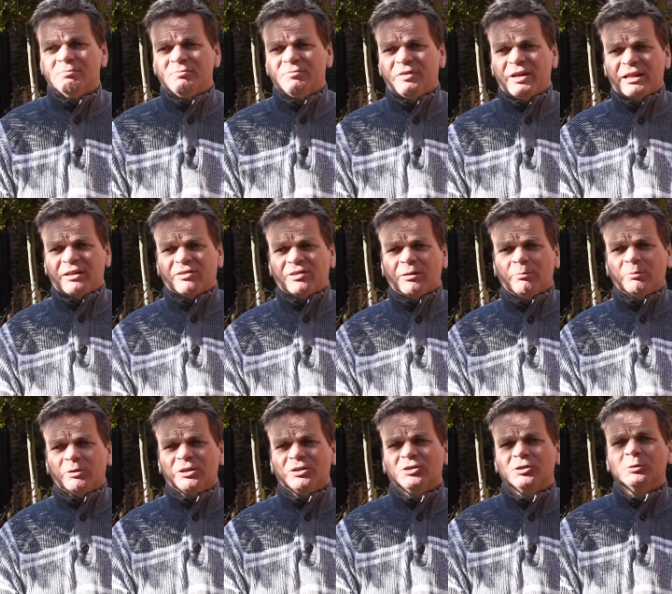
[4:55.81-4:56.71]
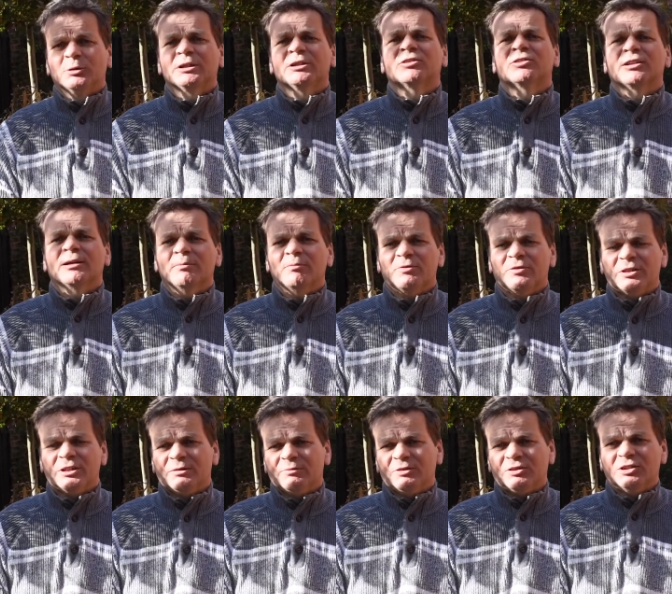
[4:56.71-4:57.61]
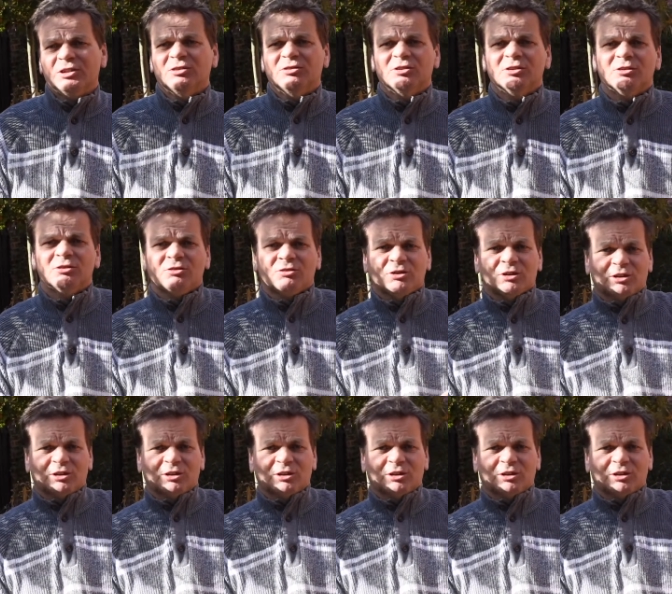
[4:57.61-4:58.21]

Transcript: there's somebody doing something in the distance,